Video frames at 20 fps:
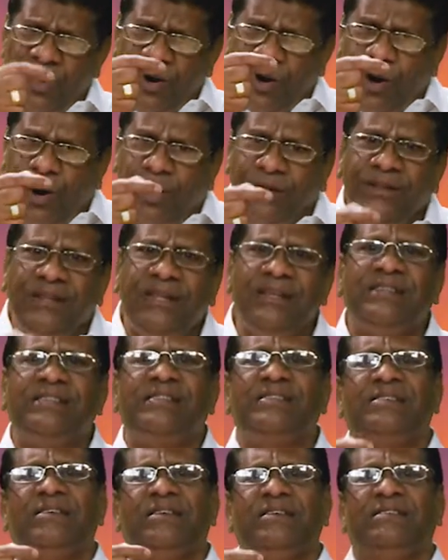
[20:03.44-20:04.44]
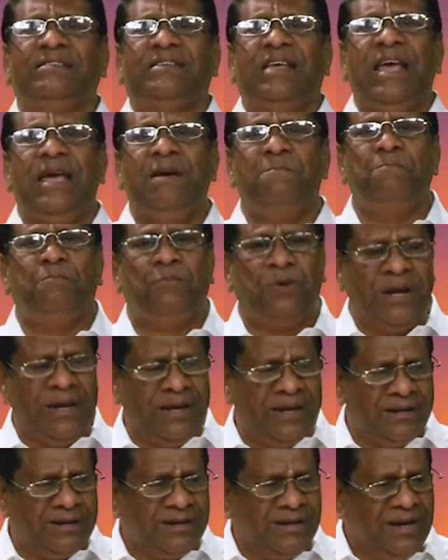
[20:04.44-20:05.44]
On this same
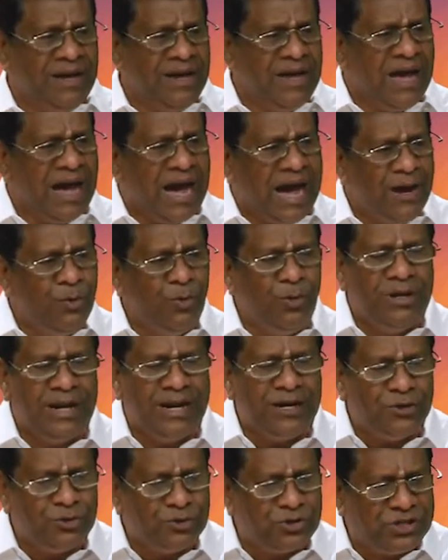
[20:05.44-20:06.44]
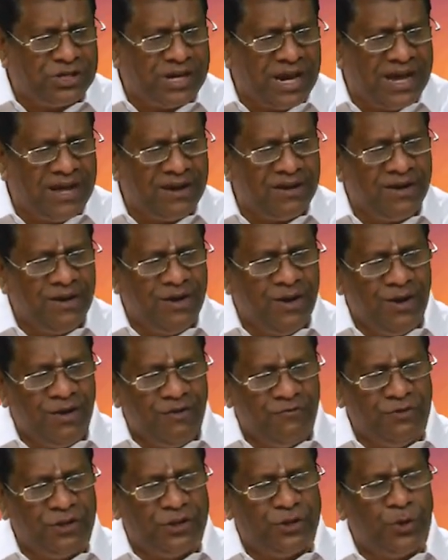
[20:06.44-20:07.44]
prayer, I would like to share
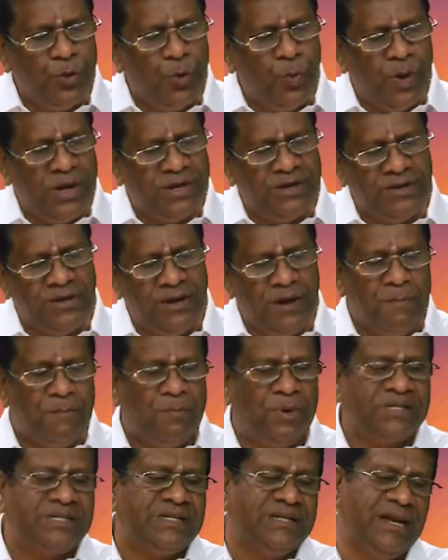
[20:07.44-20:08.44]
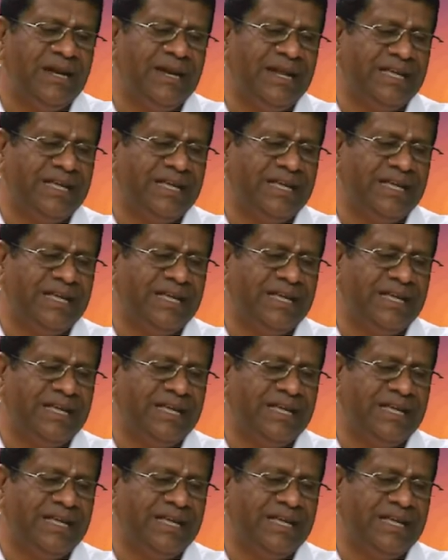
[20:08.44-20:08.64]
with you one personal